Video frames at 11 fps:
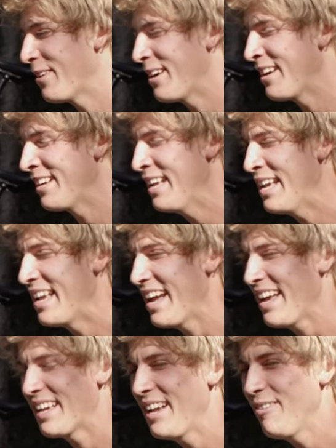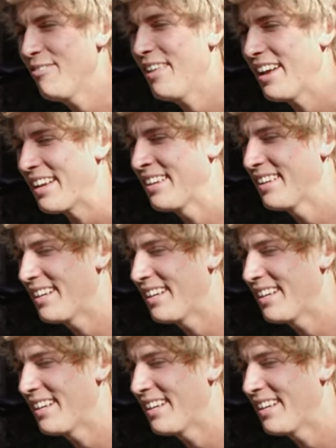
but yeah, I kind of like